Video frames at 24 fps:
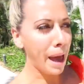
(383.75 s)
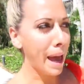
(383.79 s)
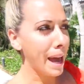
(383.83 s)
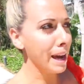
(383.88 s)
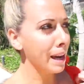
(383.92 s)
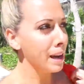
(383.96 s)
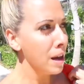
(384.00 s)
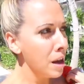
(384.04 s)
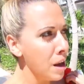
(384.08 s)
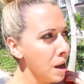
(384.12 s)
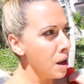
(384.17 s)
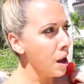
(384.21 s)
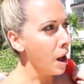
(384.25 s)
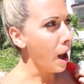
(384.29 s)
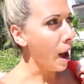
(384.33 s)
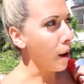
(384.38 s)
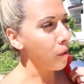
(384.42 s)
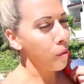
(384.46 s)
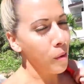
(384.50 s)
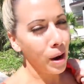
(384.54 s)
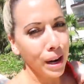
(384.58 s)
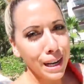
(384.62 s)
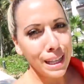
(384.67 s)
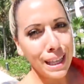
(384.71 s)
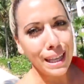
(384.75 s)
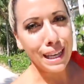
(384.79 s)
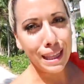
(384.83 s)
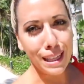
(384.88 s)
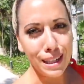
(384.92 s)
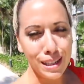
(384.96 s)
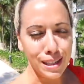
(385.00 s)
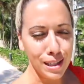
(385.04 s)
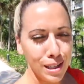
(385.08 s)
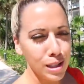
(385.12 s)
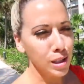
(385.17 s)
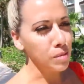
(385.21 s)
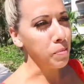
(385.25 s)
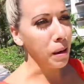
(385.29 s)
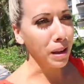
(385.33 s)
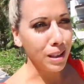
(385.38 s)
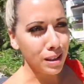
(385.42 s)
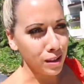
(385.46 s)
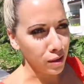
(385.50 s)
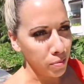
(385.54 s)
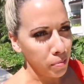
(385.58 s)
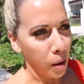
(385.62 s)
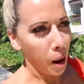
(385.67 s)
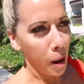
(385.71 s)
bag. I wanted like this
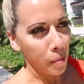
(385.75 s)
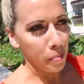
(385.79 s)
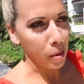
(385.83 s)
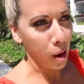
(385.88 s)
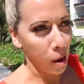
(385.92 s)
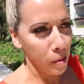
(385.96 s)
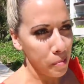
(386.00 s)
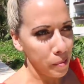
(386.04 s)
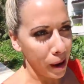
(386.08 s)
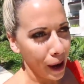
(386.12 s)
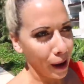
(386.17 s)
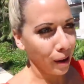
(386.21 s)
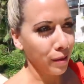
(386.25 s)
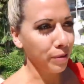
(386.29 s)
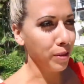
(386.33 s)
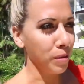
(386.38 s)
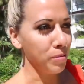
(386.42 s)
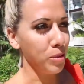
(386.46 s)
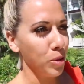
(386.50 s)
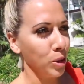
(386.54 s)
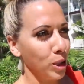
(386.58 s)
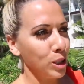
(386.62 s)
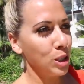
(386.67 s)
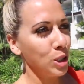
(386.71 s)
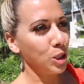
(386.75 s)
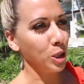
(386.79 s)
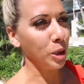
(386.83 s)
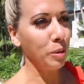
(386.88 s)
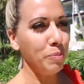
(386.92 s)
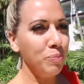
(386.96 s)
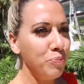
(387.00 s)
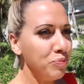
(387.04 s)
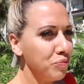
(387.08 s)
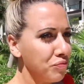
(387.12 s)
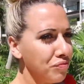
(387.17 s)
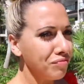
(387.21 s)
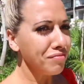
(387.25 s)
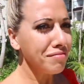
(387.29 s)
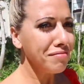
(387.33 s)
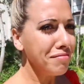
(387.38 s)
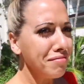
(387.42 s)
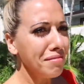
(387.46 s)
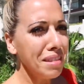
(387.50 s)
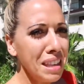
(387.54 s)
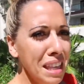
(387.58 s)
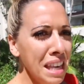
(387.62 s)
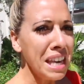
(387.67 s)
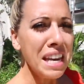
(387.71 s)
expensive pom-pom bag from Nordstrom.
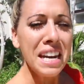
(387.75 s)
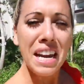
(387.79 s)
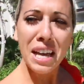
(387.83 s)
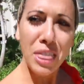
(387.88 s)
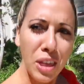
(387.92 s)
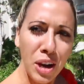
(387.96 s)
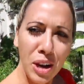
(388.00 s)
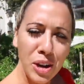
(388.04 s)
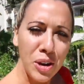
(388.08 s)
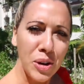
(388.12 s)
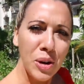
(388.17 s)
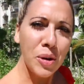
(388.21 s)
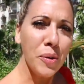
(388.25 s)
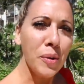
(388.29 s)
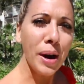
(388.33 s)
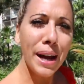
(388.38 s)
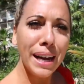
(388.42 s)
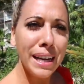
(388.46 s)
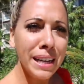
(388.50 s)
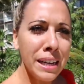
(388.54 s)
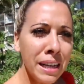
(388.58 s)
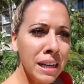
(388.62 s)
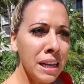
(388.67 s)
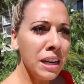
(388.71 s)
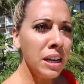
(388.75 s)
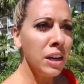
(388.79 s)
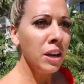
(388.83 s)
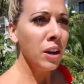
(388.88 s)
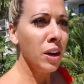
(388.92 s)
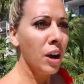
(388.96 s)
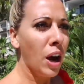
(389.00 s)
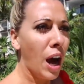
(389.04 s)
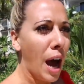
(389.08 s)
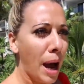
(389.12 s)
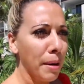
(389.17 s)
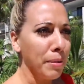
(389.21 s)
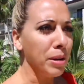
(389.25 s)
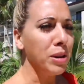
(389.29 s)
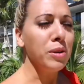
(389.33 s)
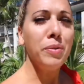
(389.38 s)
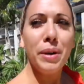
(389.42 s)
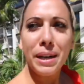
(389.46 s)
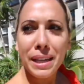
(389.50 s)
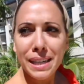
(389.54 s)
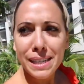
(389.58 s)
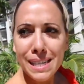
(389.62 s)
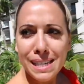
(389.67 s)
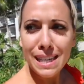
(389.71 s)
And I thought, you know what? I'm gonna
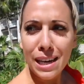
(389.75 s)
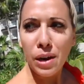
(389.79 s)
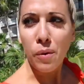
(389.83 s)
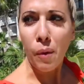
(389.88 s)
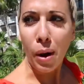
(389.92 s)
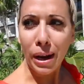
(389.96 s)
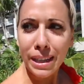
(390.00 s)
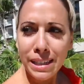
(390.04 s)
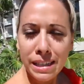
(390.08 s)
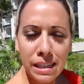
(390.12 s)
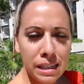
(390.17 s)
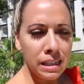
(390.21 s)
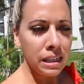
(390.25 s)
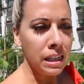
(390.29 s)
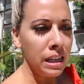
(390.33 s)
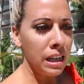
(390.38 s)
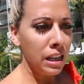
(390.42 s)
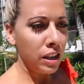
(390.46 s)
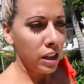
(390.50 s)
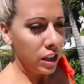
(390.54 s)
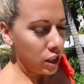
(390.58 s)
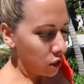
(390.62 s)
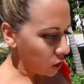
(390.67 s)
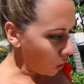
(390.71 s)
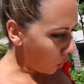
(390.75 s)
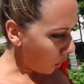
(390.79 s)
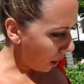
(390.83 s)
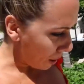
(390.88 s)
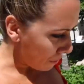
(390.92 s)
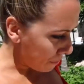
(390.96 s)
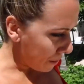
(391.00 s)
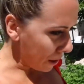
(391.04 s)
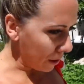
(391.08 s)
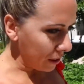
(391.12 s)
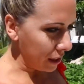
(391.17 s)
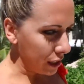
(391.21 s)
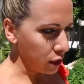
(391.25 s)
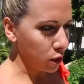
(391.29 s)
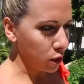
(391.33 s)
wear this thing once. So I found